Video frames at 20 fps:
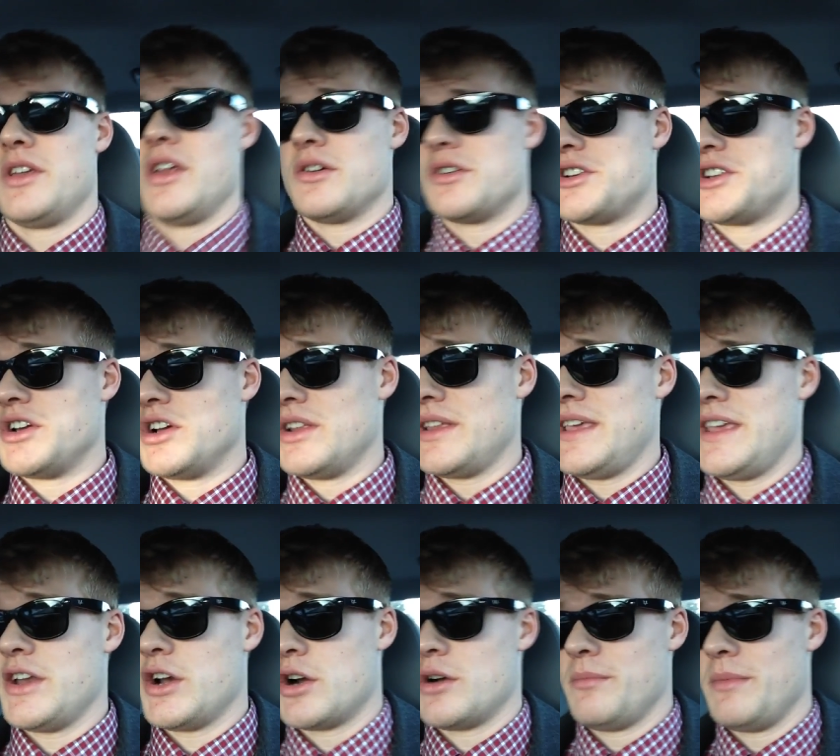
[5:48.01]
You know, she'll
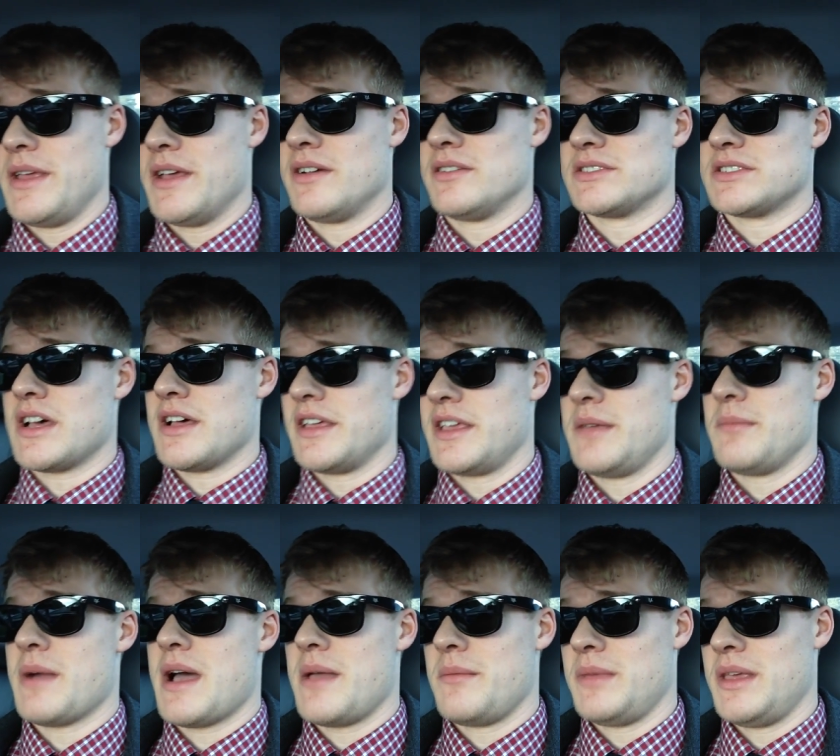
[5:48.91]
eat her meals, I'll
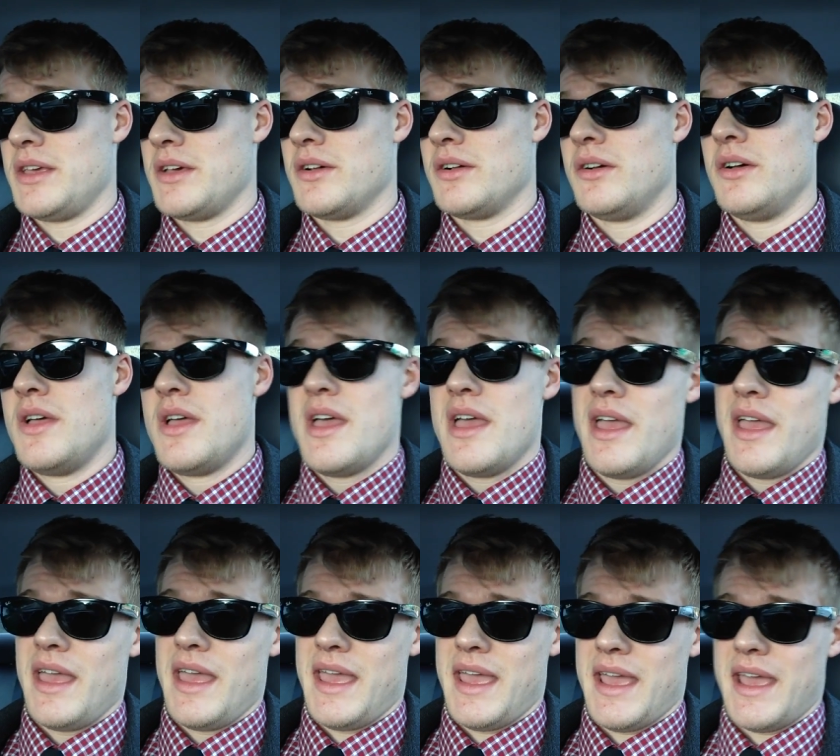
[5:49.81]
eat my meal,
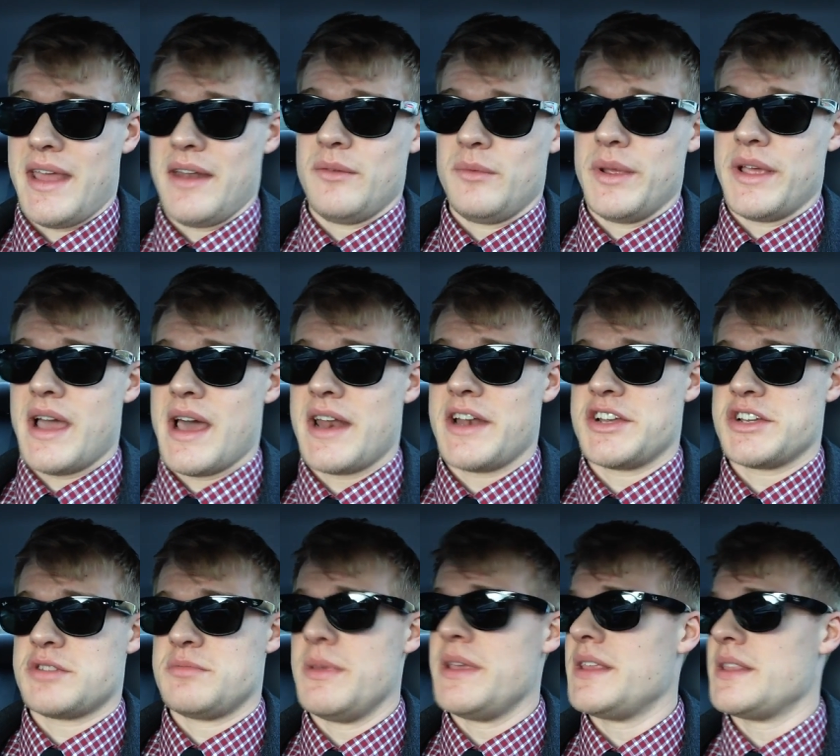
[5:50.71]
and we kind of
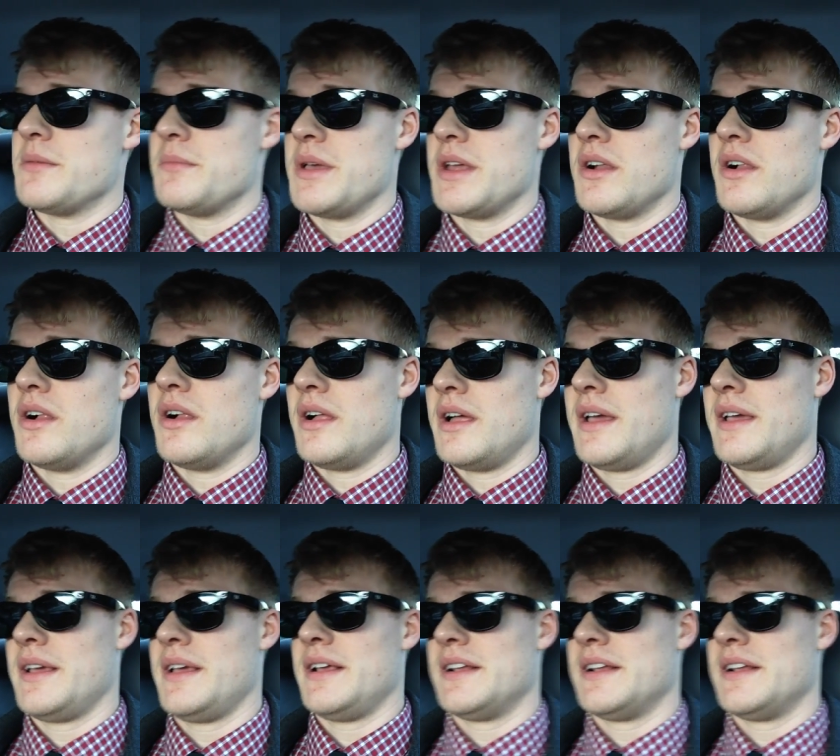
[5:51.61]
just meet in the middle.